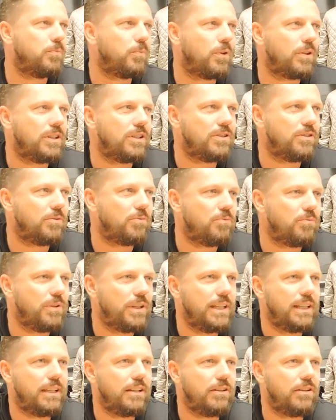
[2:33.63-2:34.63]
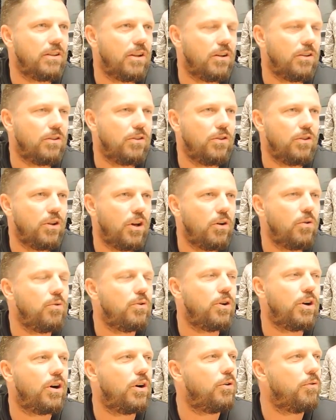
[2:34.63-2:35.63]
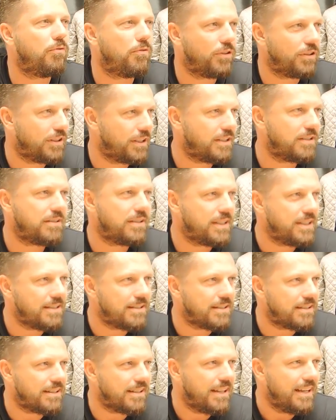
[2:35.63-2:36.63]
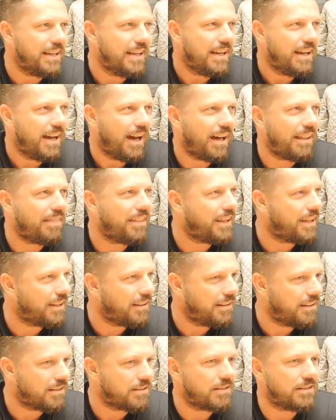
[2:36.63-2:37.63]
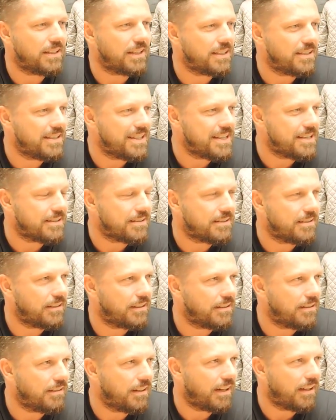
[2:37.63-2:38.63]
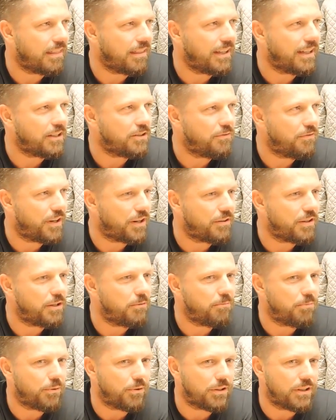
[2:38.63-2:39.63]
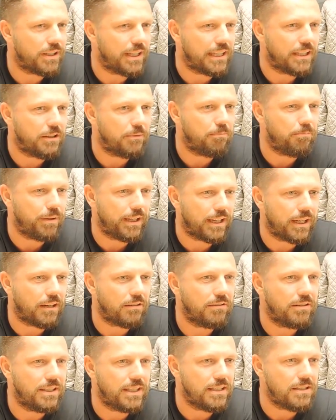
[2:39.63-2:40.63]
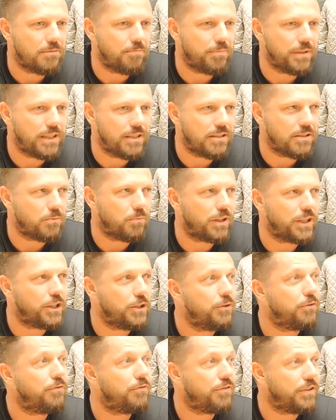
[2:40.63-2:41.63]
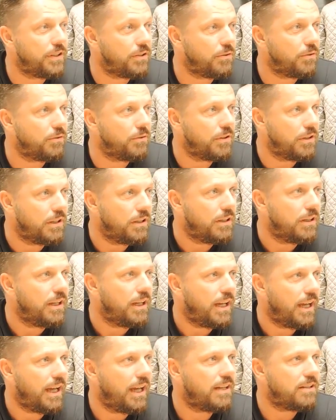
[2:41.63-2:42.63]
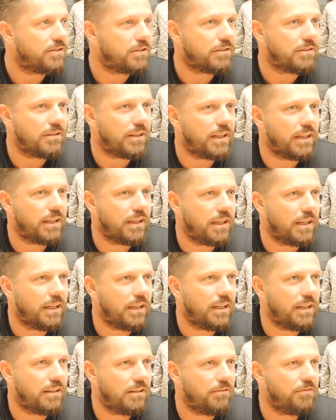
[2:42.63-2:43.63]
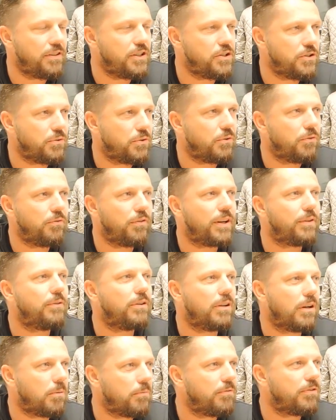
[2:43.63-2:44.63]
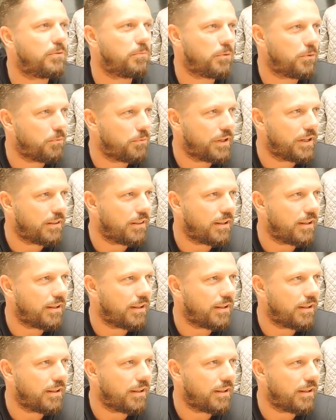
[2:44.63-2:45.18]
What is the really no-go for this season? I think it doesn't exist. I think it's very important that you pick out these pieces where you feel as an individual very comfortable with,